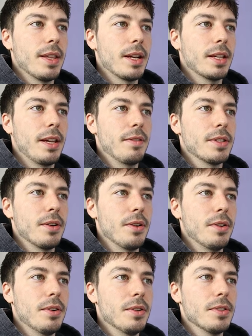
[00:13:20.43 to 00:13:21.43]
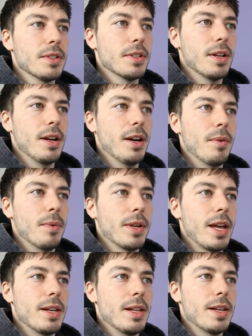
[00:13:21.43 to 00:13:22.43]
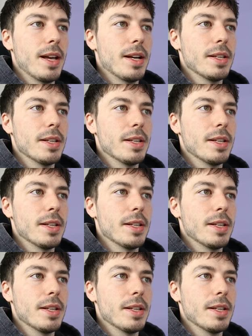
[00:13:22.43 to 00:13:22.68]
That gives us, we're getting in